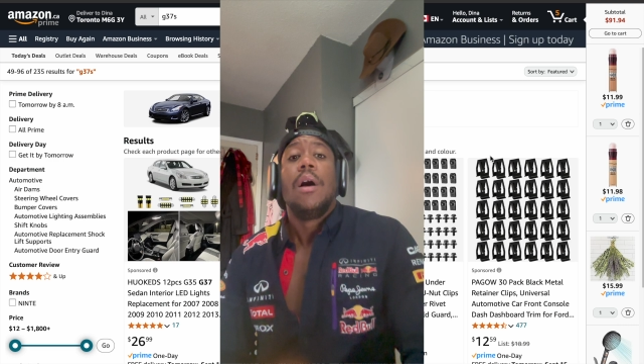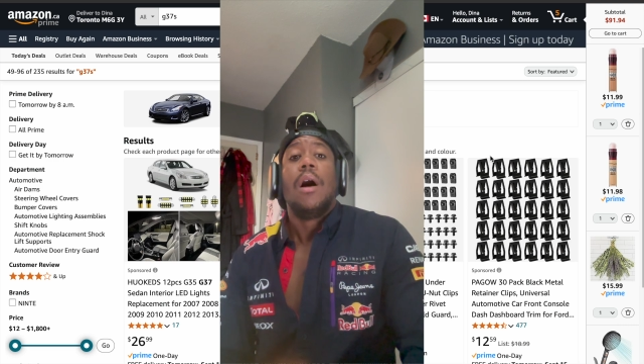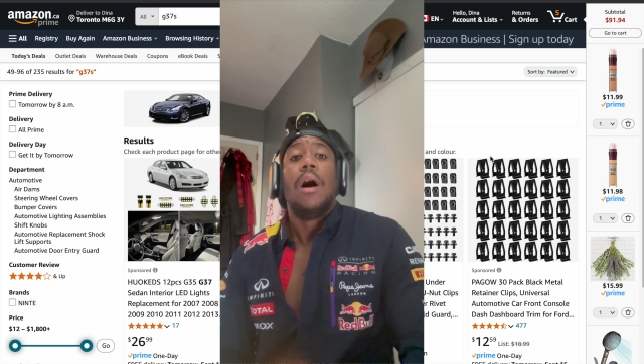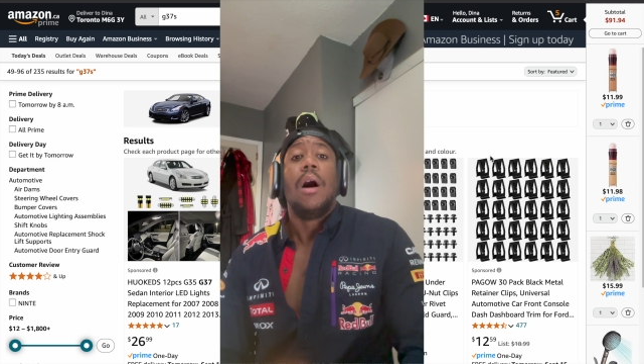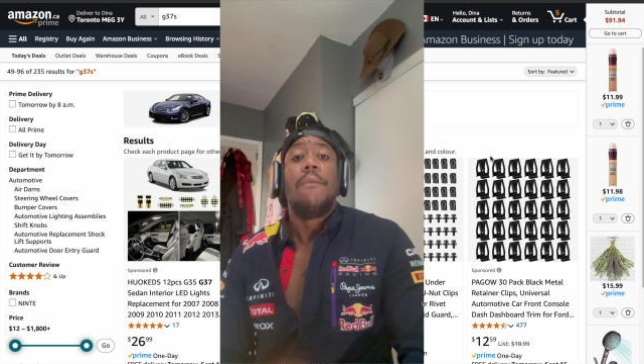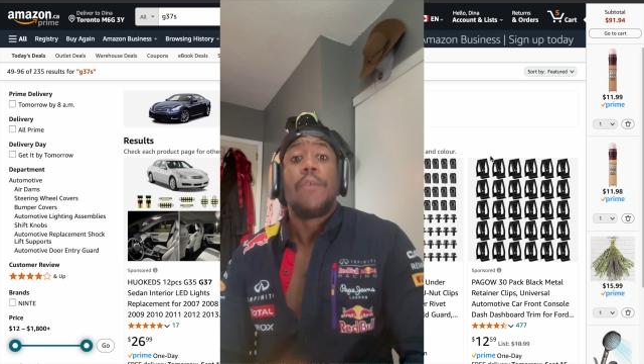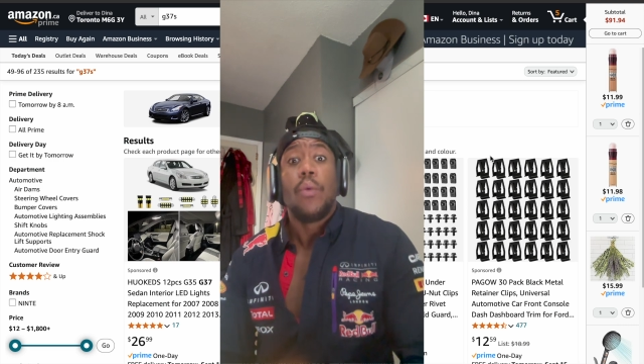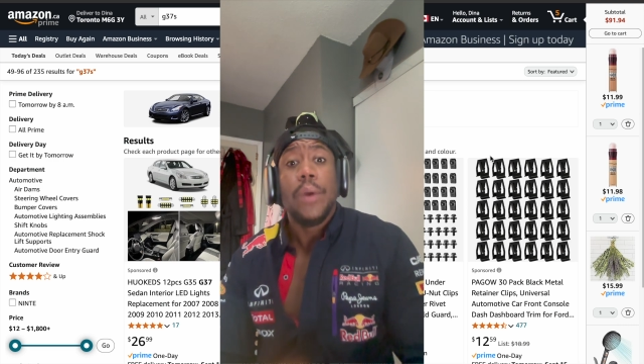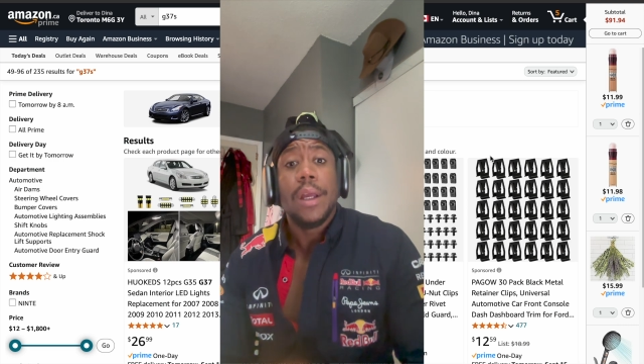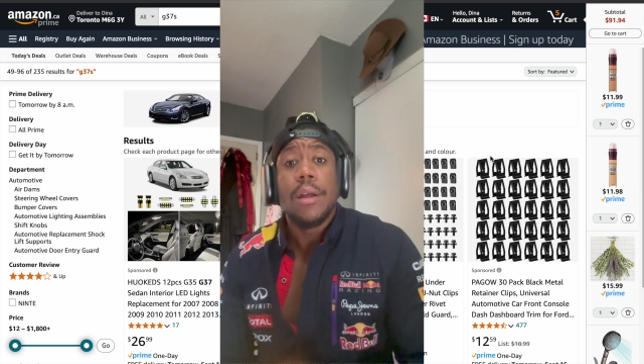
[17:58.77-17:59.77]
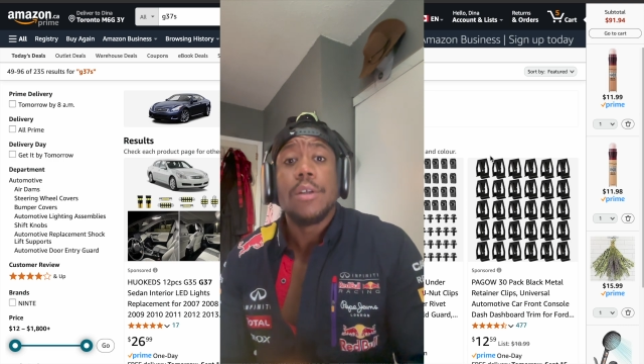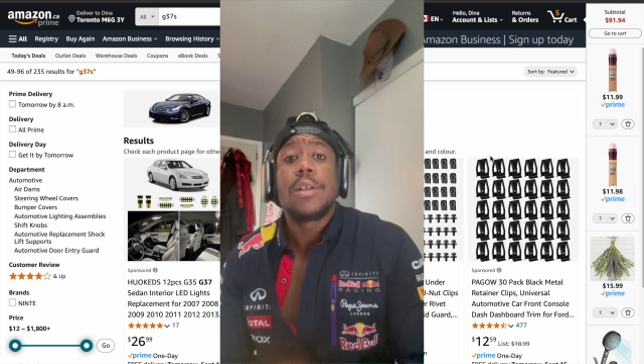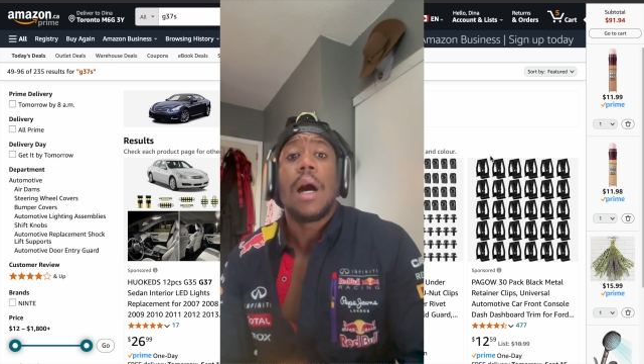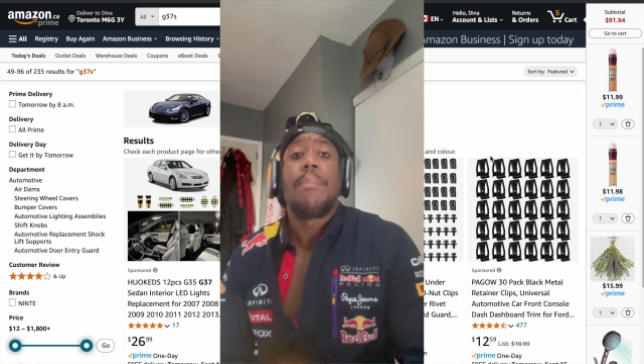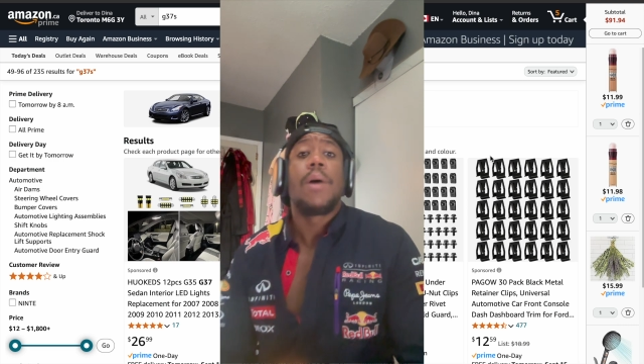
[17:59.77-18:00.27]
For wheels,
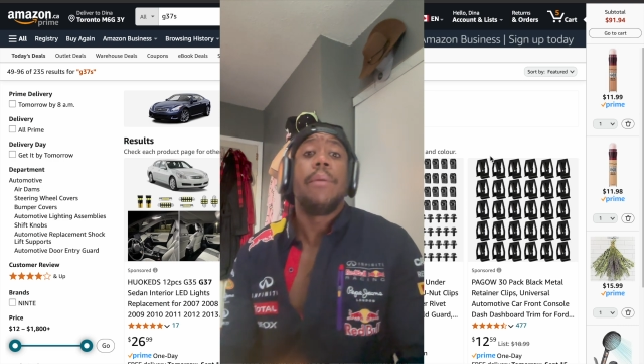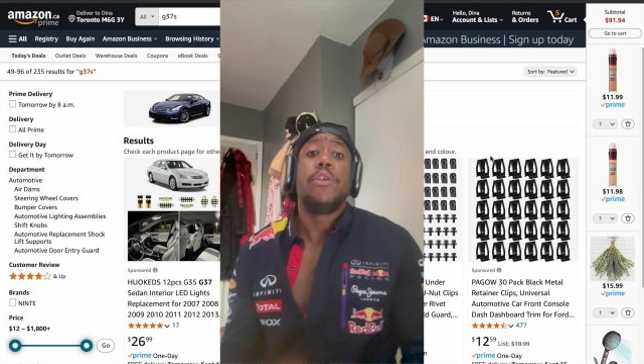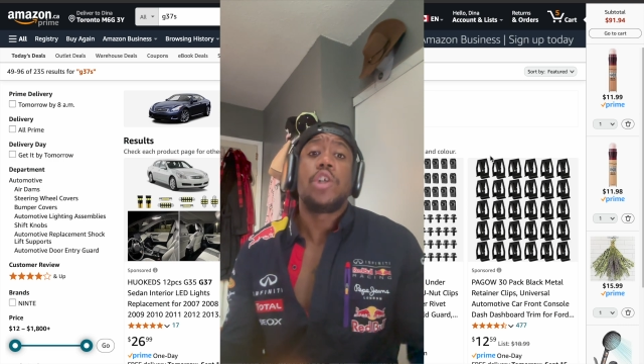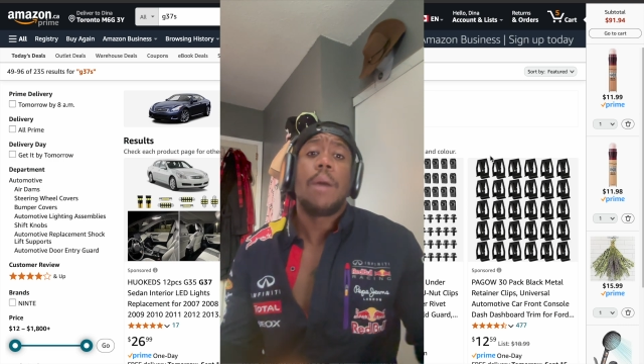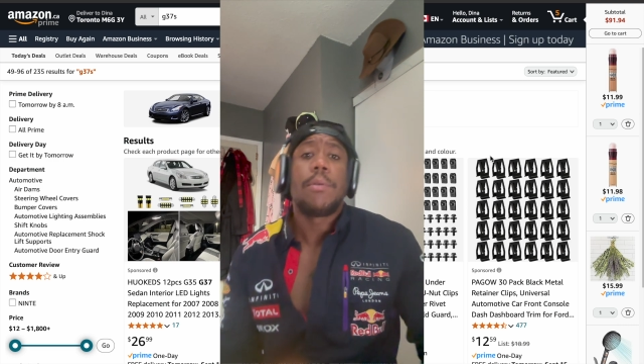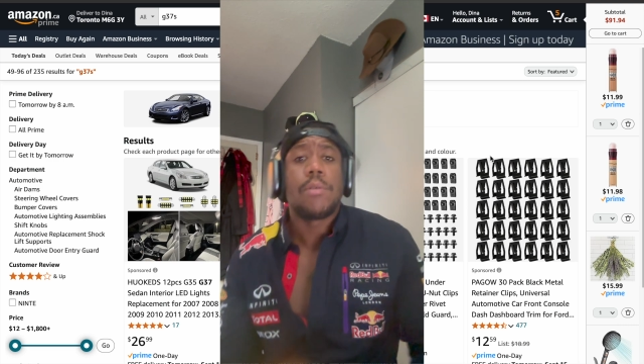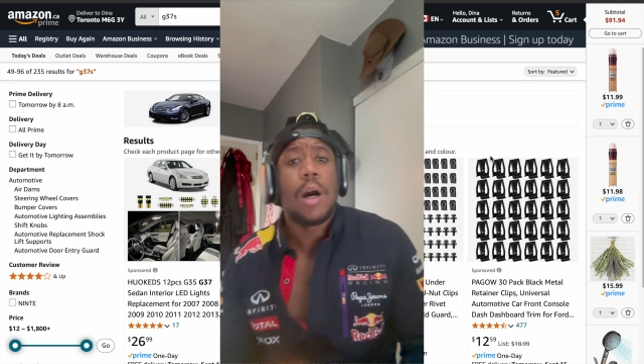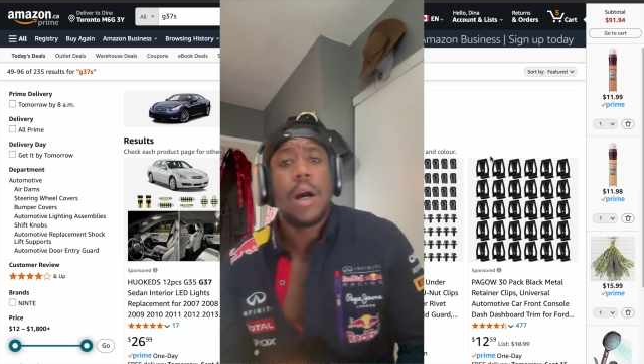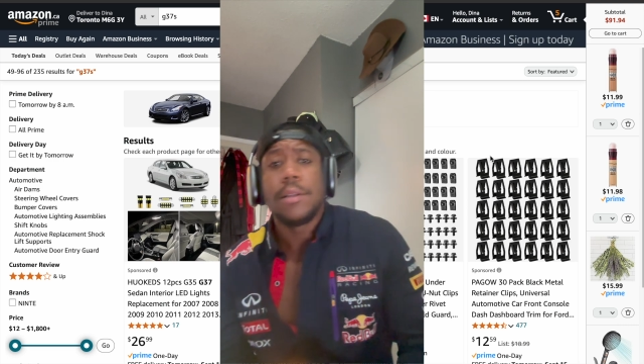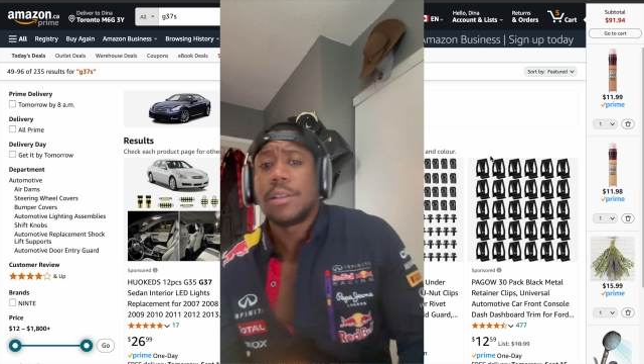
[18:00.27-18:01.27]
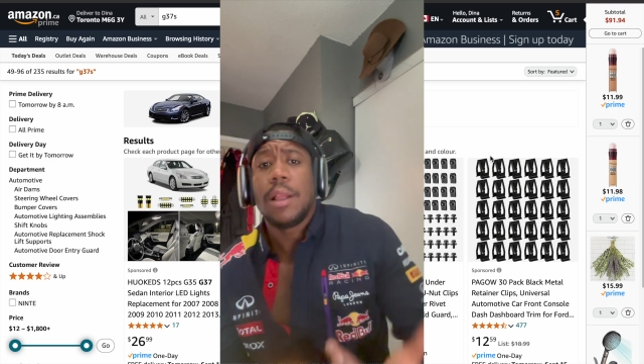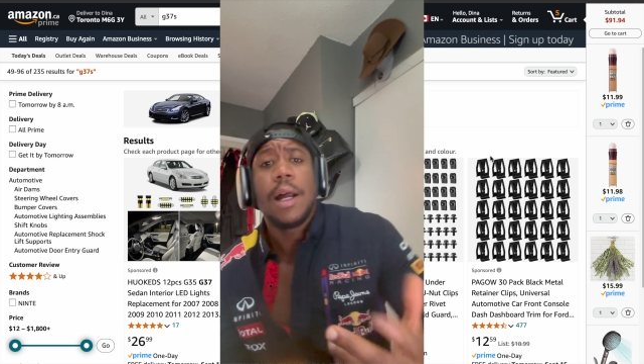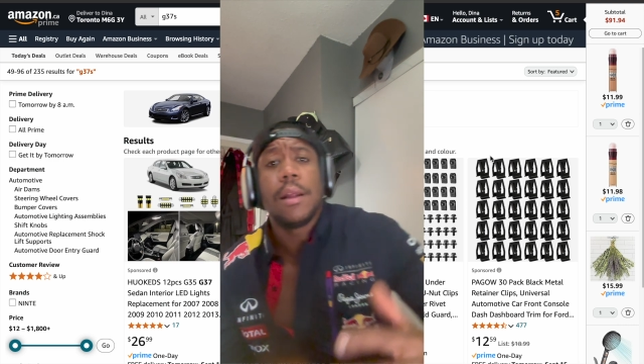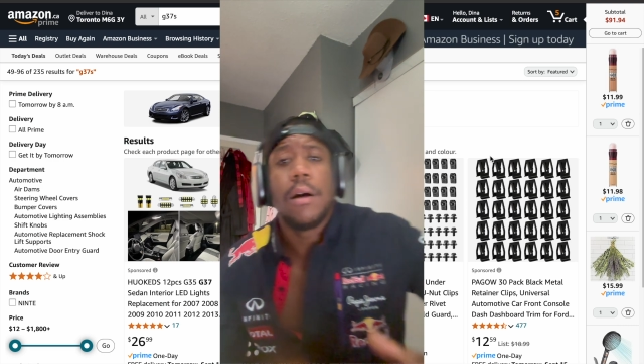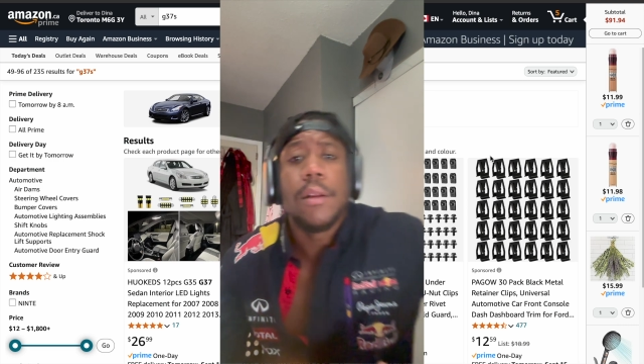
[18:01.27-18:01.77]
I'll probably shop around. There's a
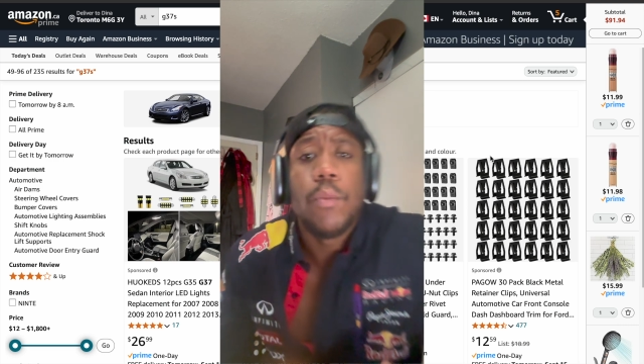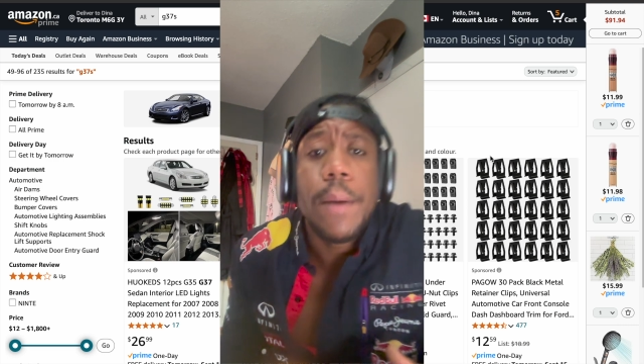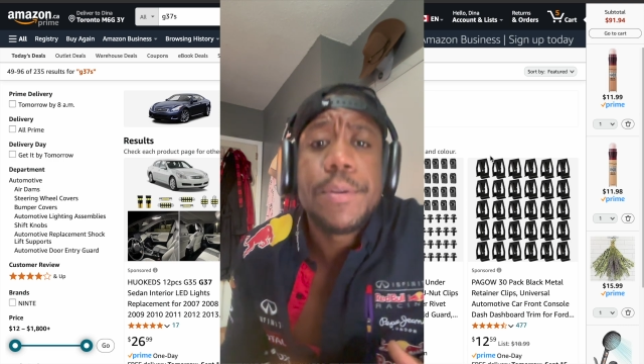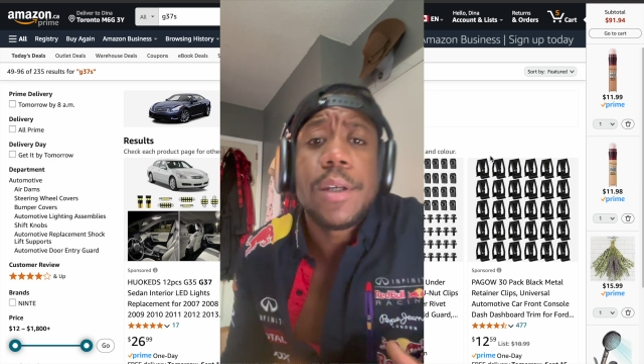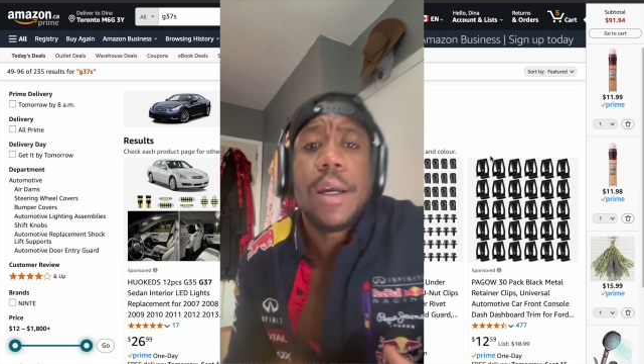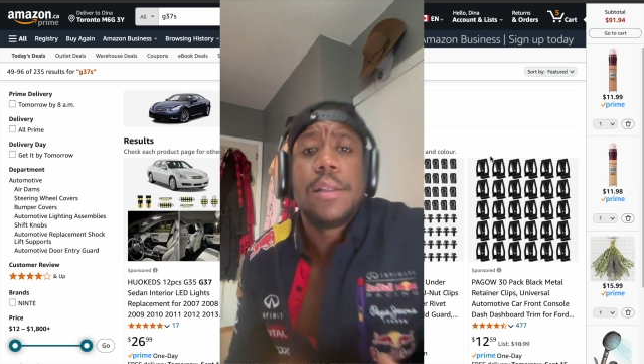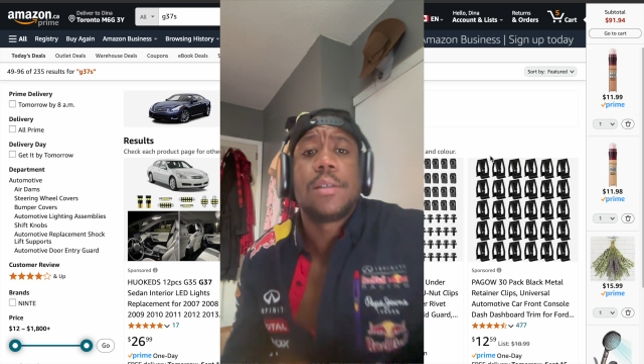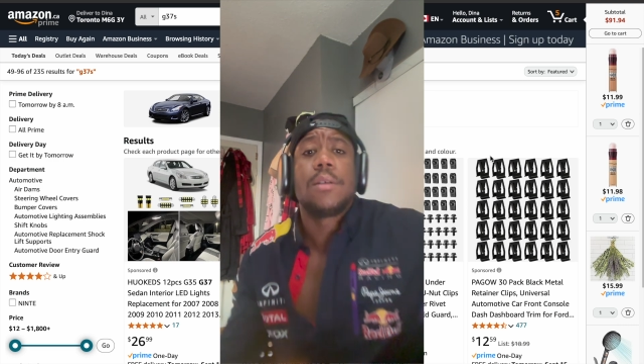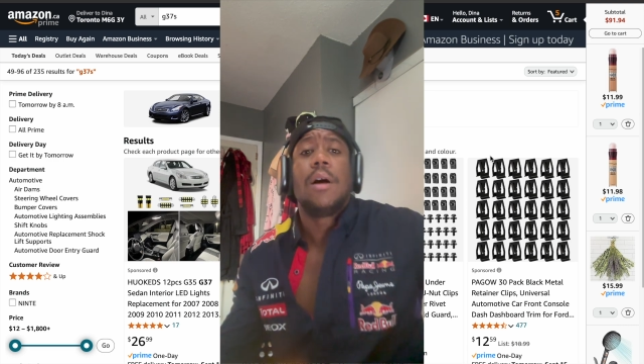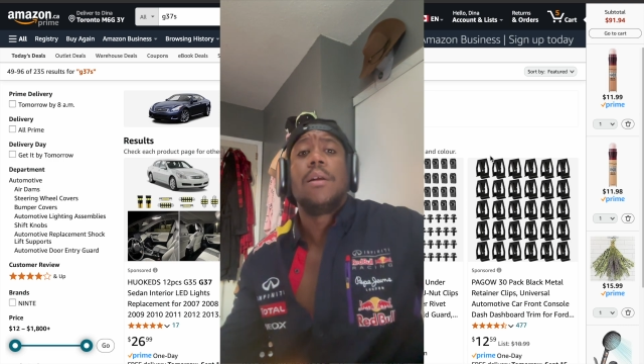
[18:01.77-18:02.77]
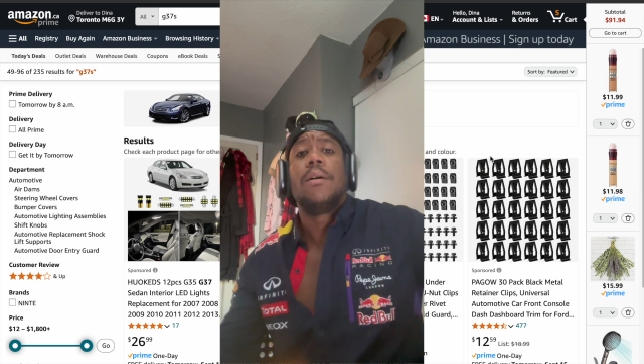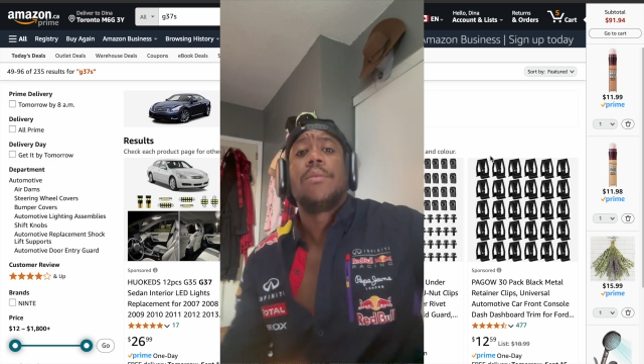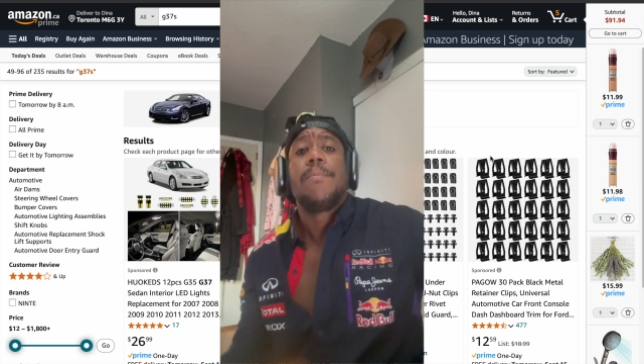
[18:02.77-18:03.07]
lot of other websites, other